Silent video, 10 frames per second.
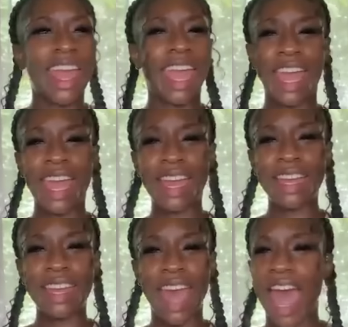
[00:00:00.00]

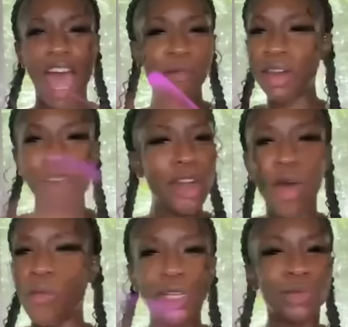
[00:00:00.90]
And I want to know
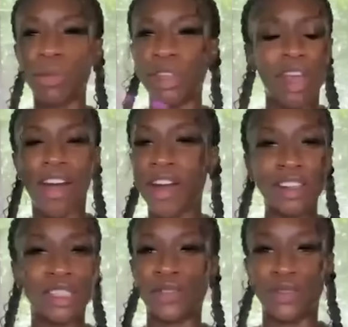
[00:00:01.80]
which women y'all heard
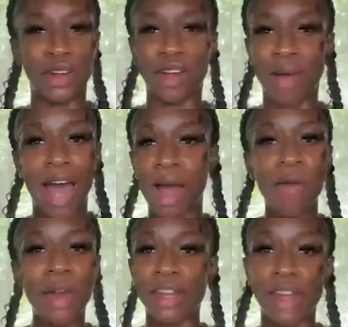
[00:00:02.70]
this from. I
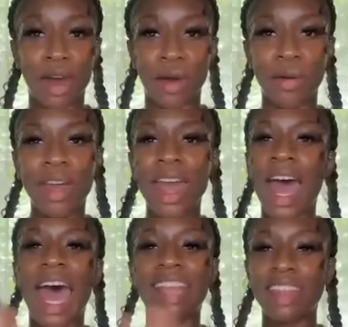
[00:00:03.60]
want to know.
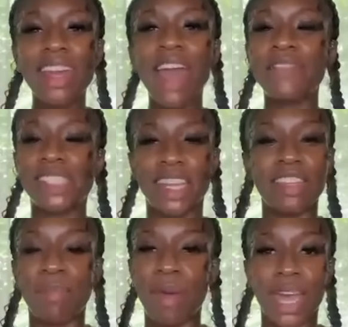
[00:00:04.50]
I think I've seen in
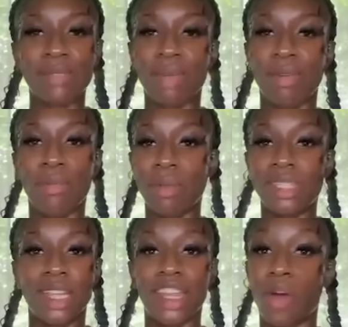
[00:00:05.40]
the past maybe women
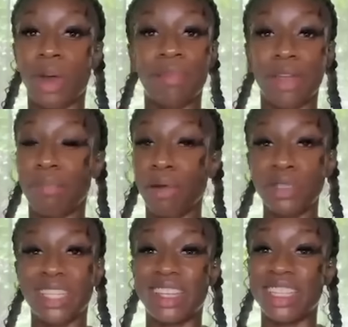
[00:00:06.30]
saying they don't want to be
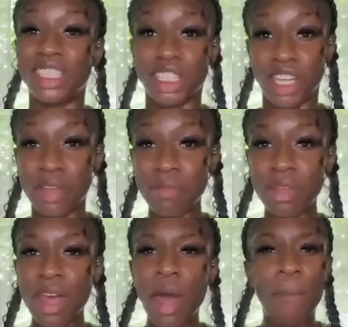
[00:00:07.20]
approached at the
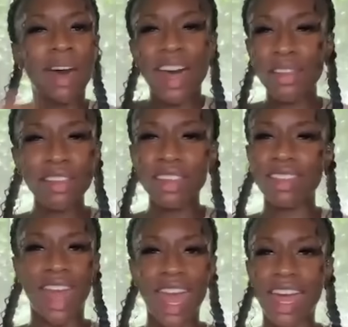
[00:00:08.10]
gym. But other than
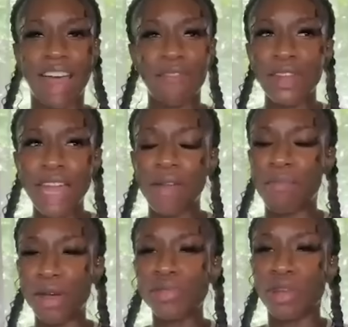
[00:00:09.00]
that, I feel like
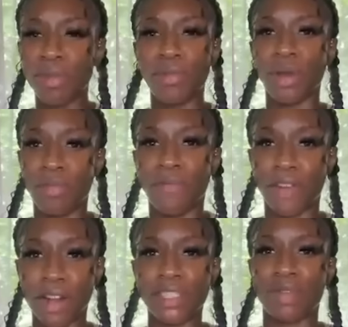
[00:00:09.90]
most women would
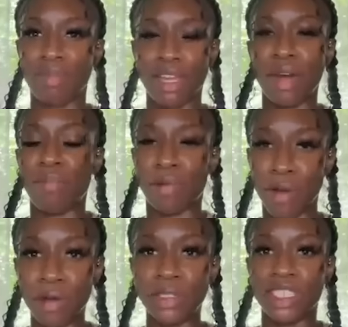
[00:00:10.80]
prefer to be
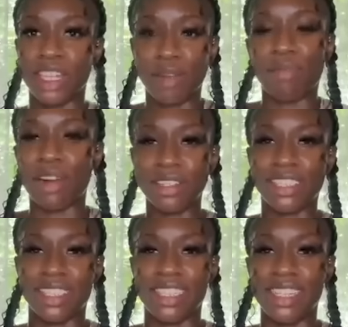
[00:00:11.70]
approached in
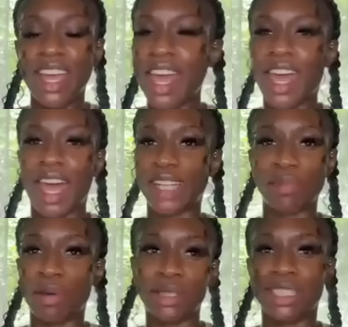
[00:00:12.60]
person as
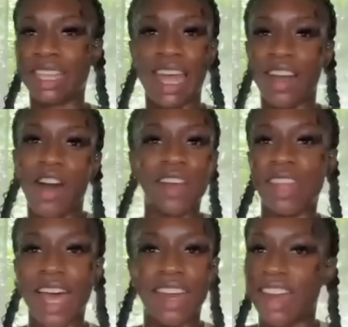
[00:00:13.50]
opposed to like
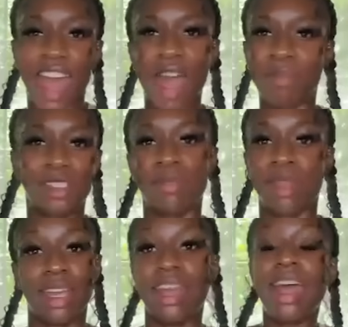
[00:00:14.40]
online on an app or
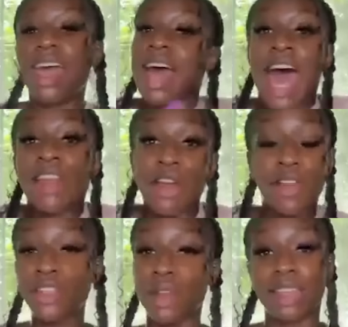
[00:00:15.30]
something. I don't know.
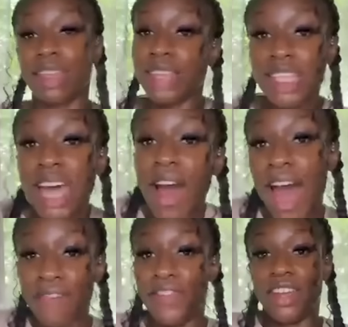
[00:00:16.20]
That's what I think. That's how
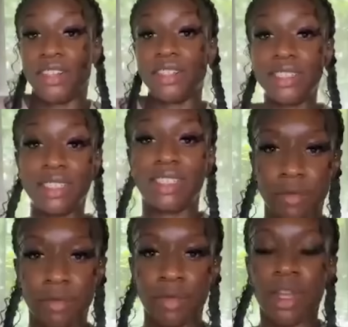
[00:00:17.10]
I feel.
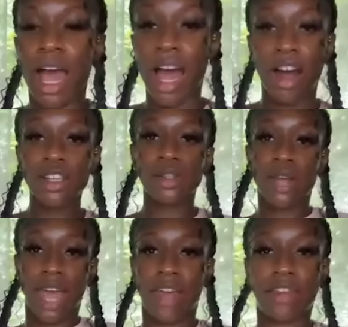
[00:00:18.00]
I also
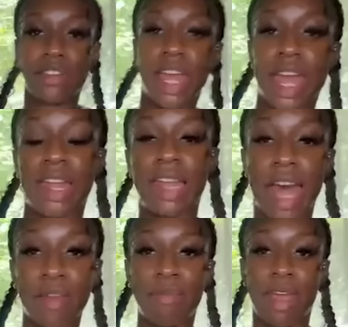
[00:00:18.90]
gathered that a
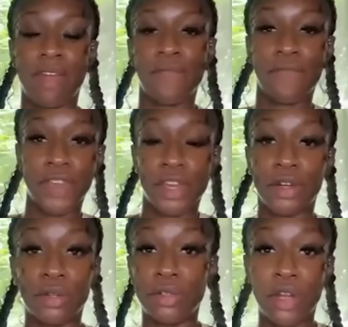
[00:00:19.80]
lot of men
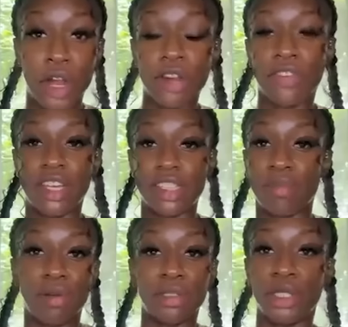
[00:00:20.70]
feel nervous
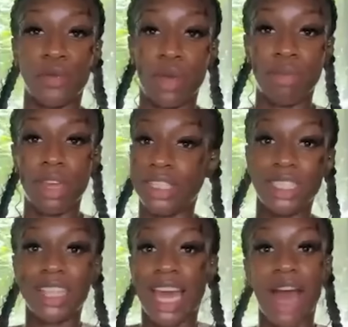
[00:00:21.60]
approaching women,
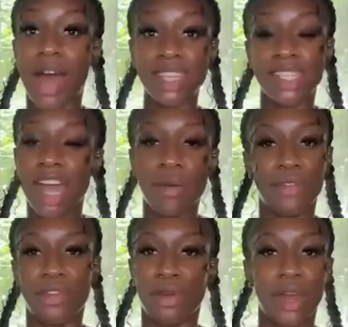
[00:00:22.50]
just like how I said I would
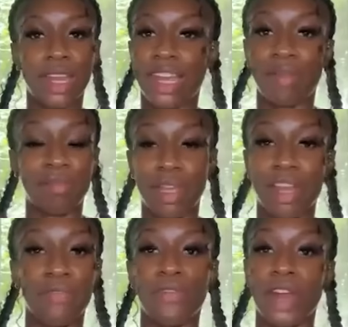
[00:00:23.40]
feel, right? Like being
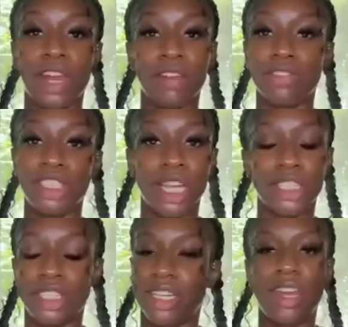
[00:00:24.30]
afraid of
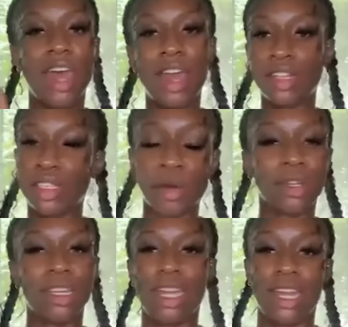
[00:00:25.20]
rejection.
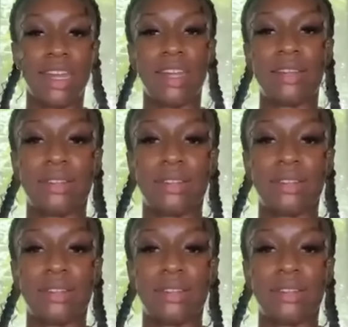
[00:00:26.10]
Totally get it.